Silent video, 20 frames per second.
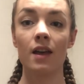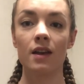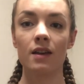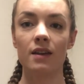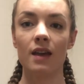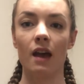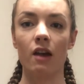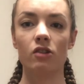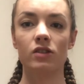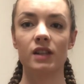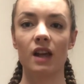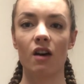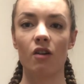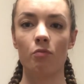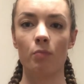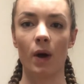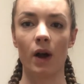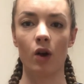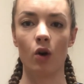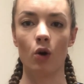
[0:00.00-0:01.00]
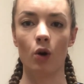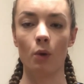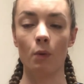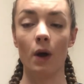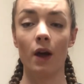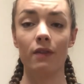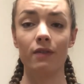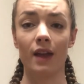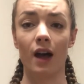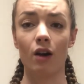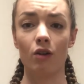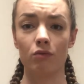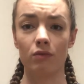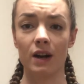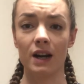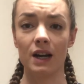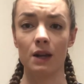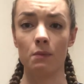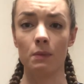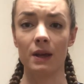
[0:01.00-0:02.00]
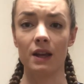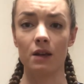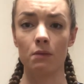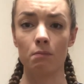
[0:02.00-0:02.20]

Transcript: get yourself back up, and that will really